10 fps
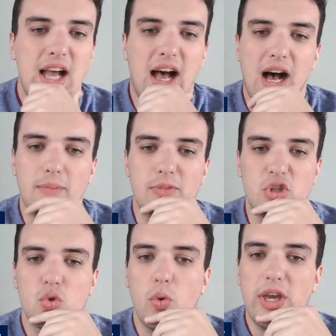The
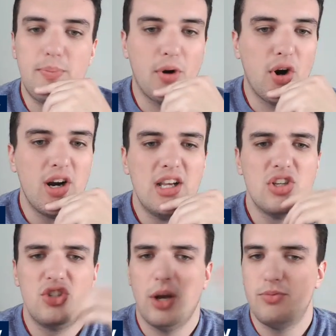sweeper,
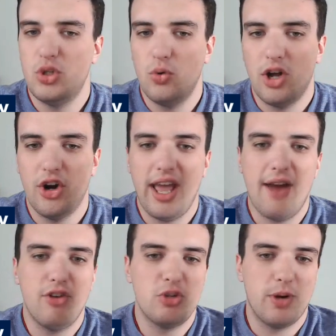sub-200
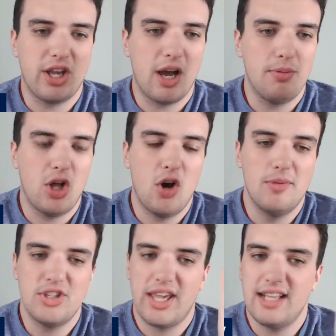average, but a couple of
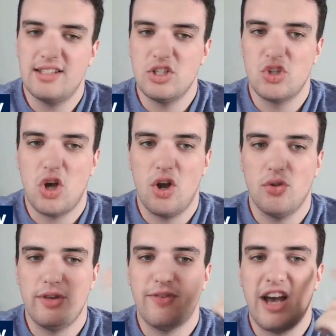homers against and saw it
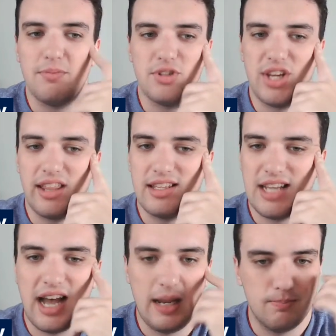only 5% of the
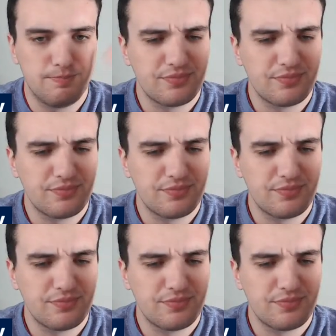time.